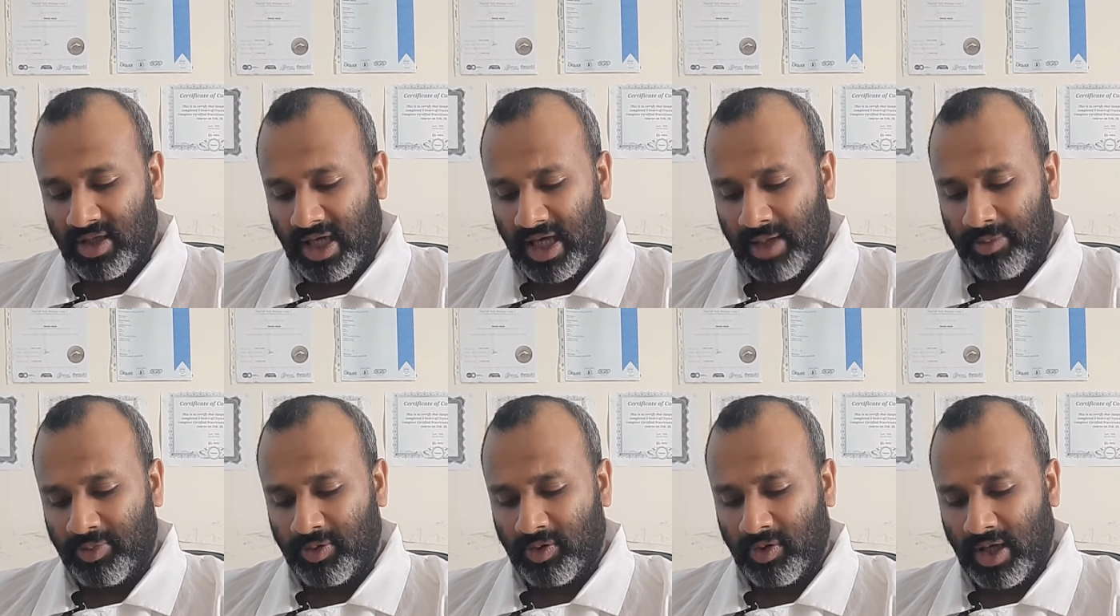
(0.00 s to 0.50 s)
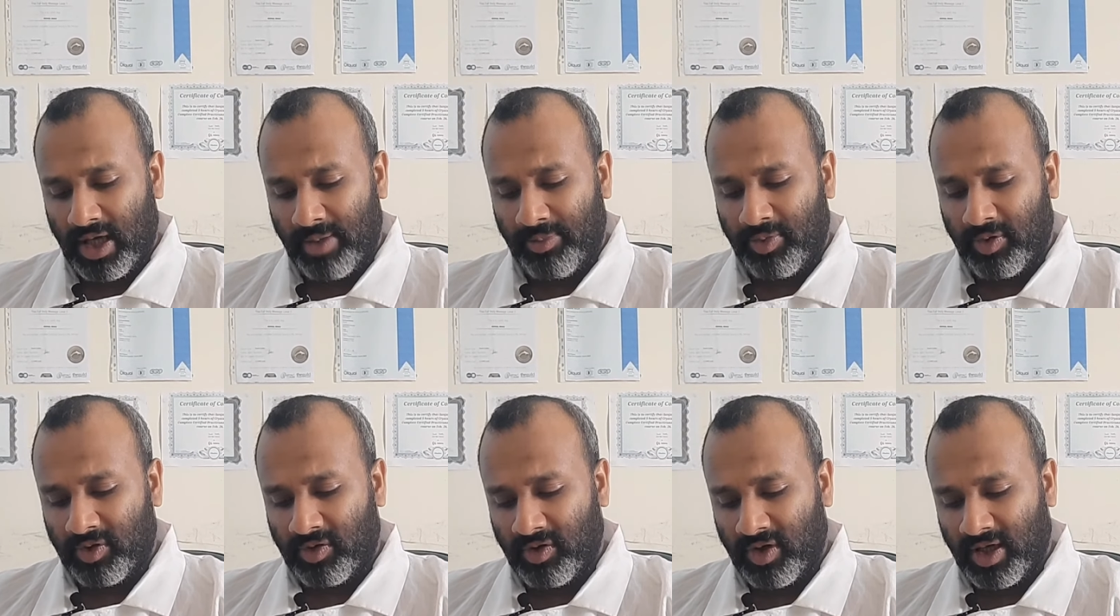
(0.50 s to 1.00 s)

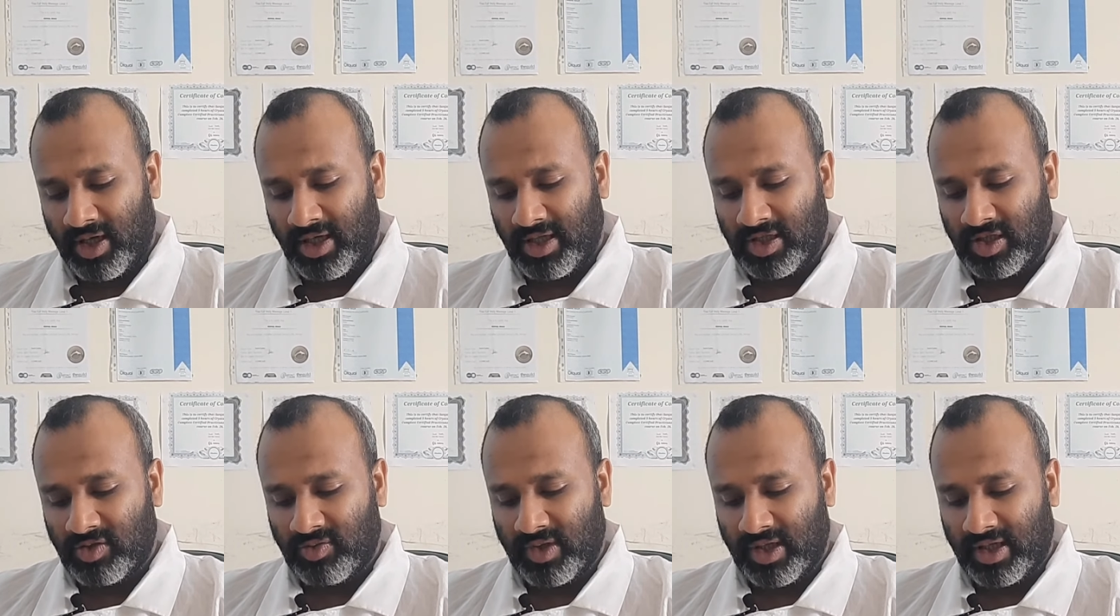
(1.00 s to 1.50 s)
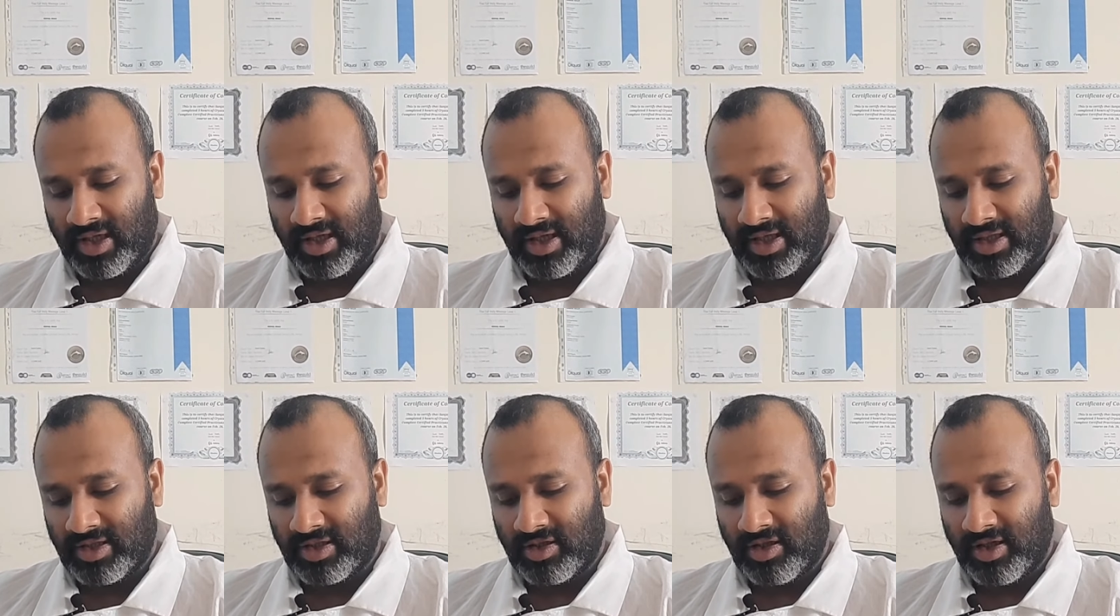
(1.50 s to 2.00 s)
Apocrine sweat
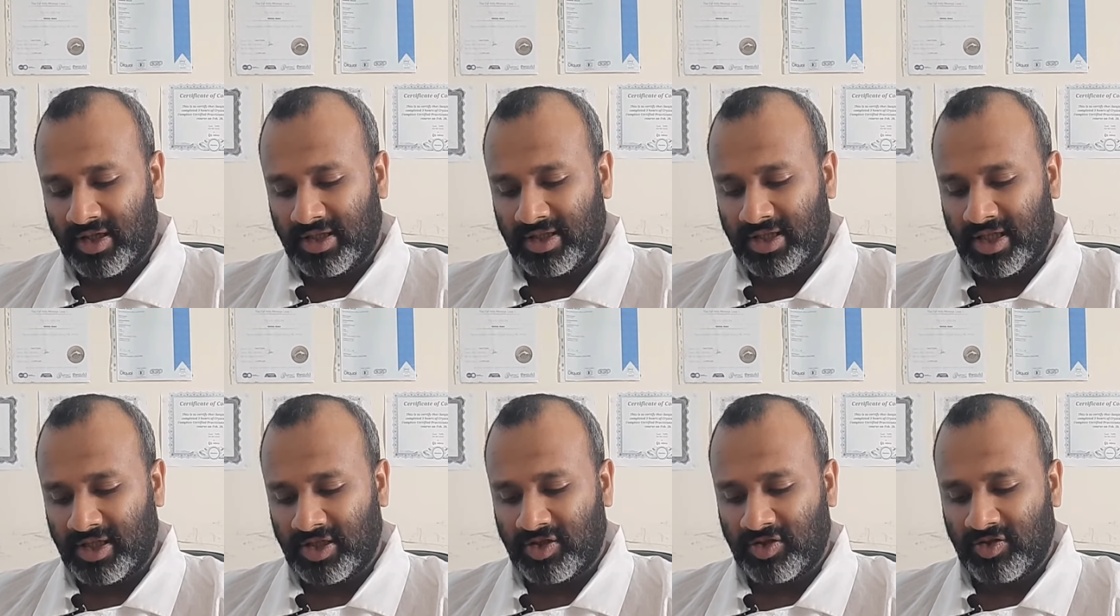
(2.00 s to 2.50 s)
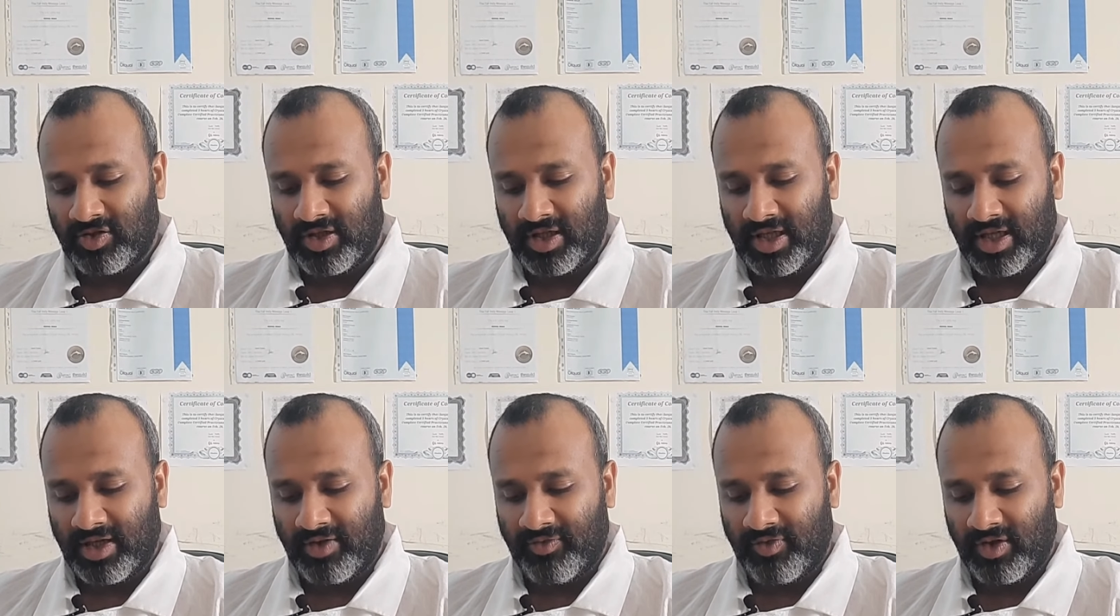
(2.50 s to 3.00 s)
glands are attached to the
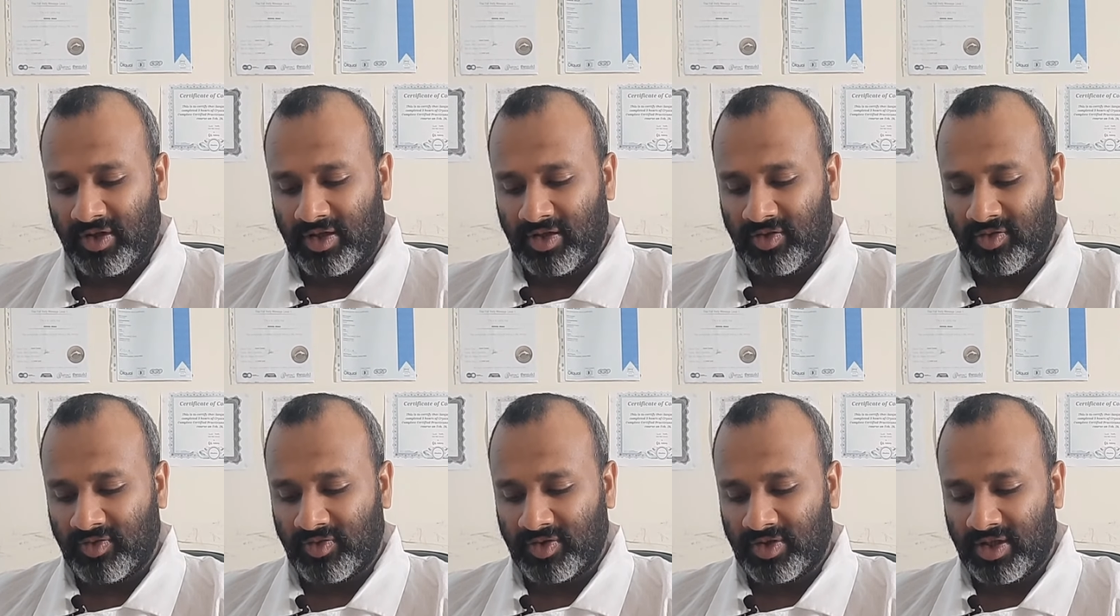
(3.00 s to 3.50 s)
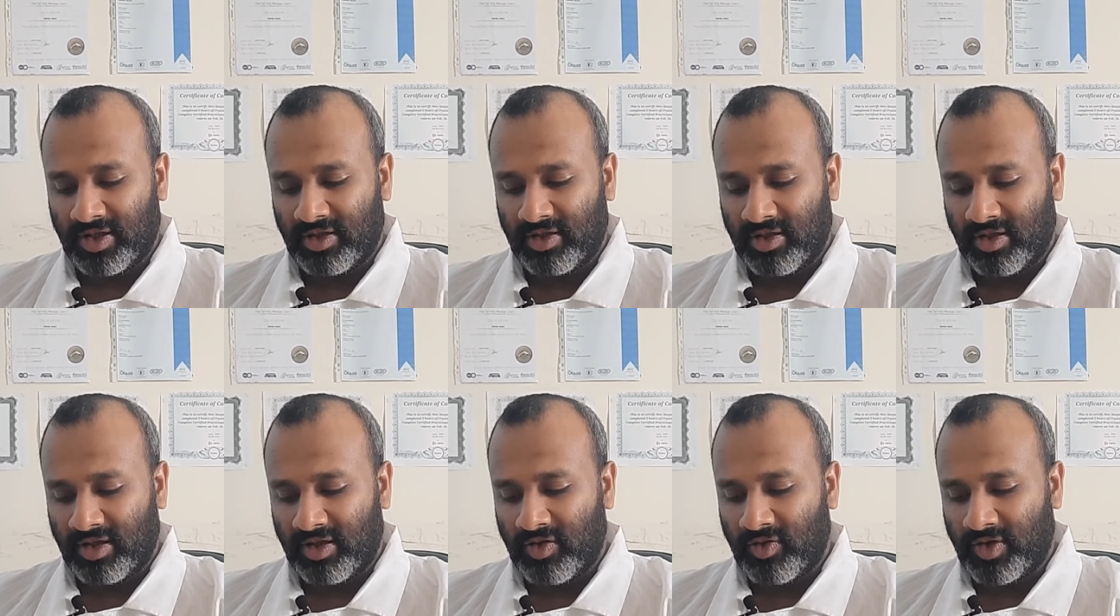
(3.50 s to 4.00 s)
hair follicles and
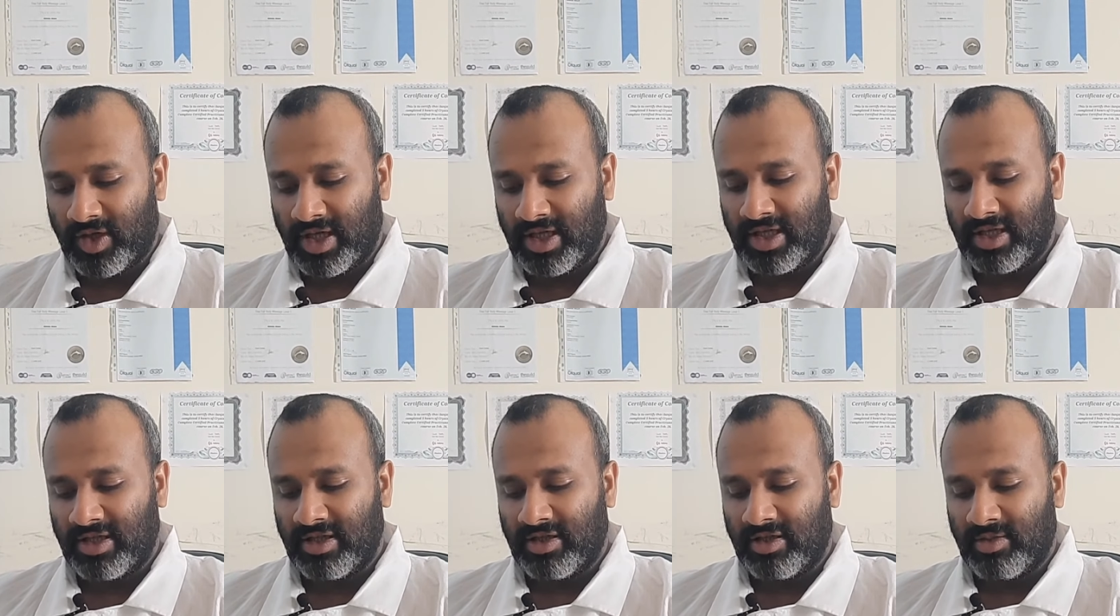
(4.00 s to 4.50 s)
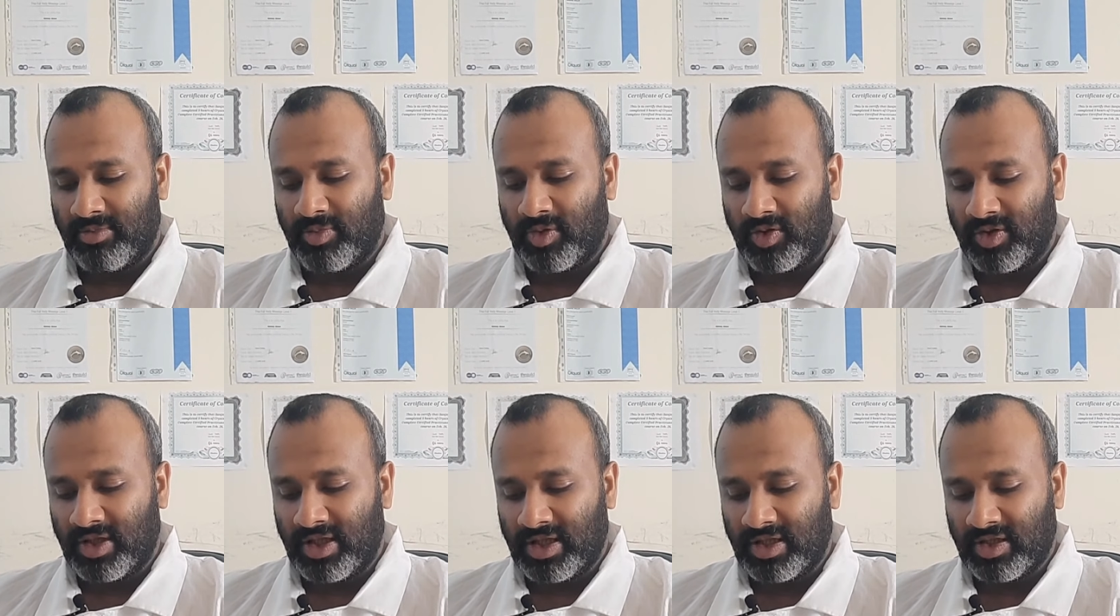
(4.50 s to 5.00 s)
are located in the
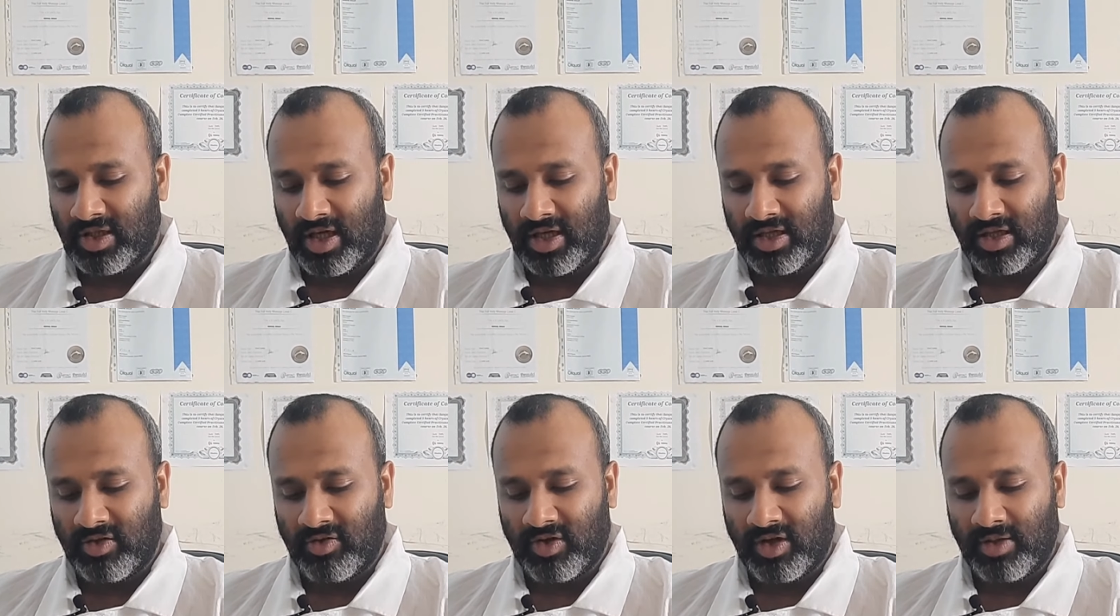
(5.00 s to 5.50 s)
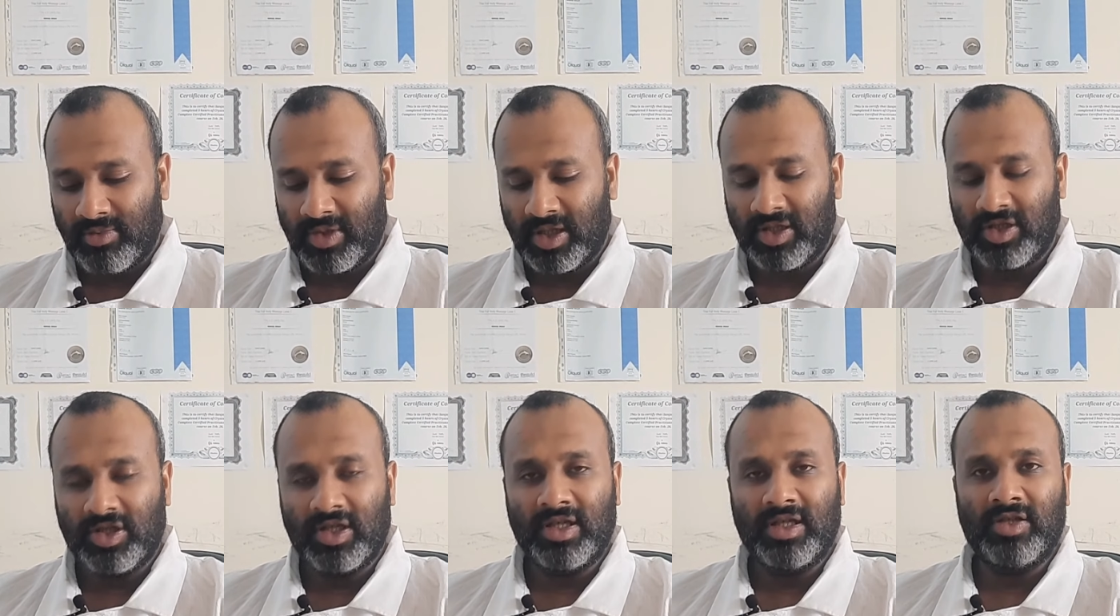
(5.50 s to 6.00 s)
body's underarm
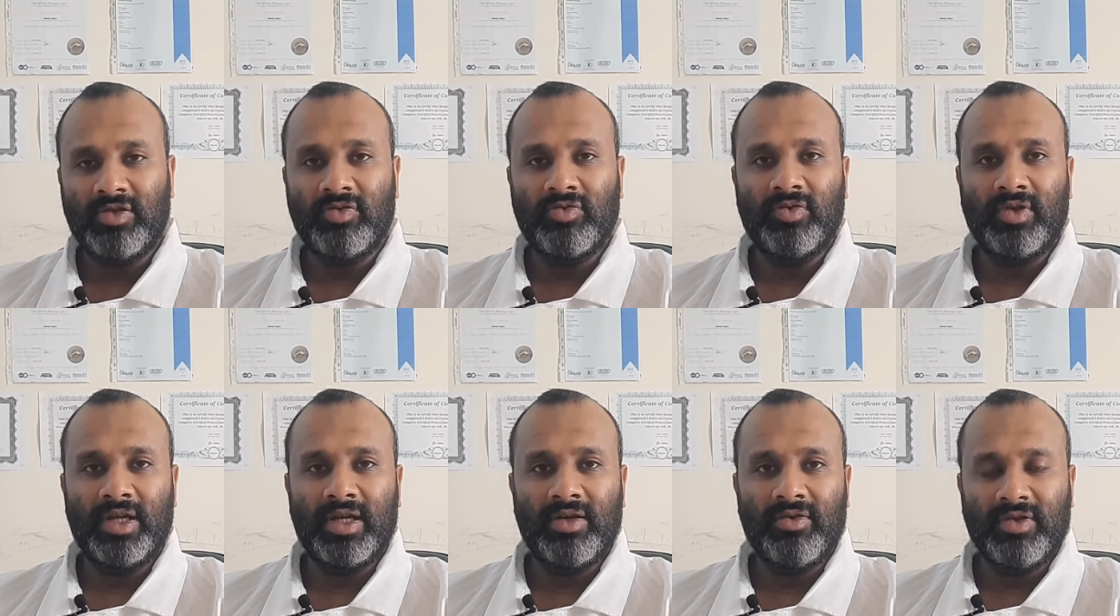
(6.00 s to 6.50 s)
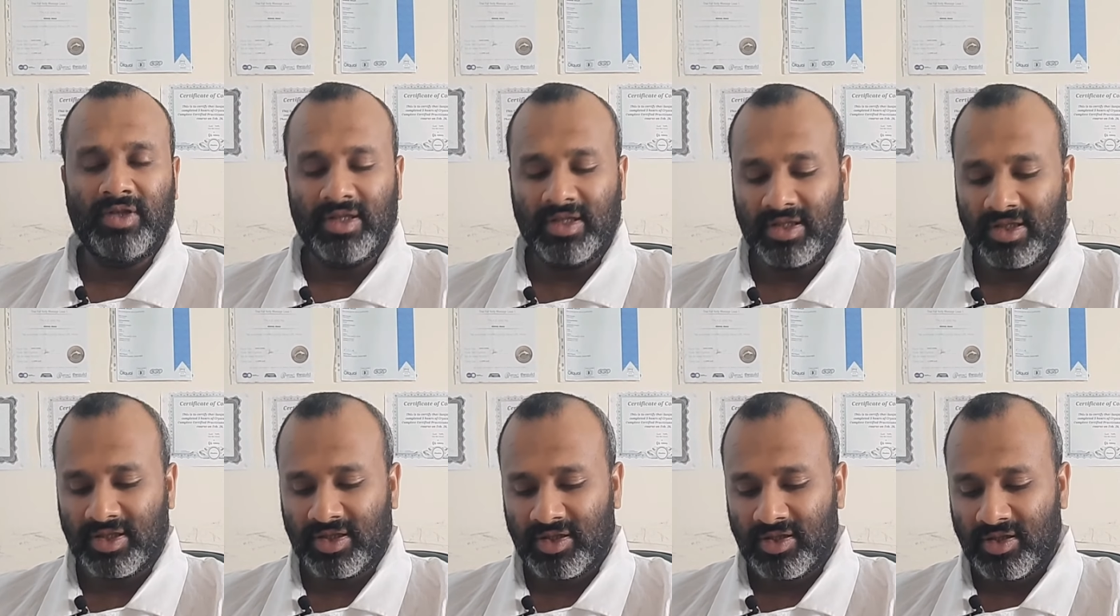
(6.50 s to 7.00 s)
and genital
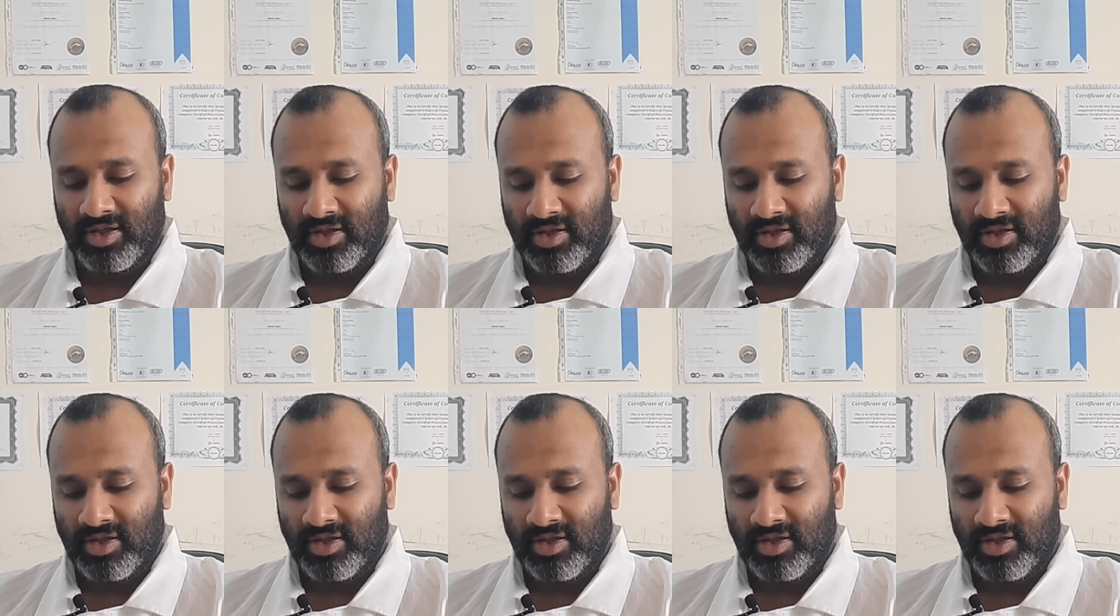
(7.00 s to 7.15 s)
areas.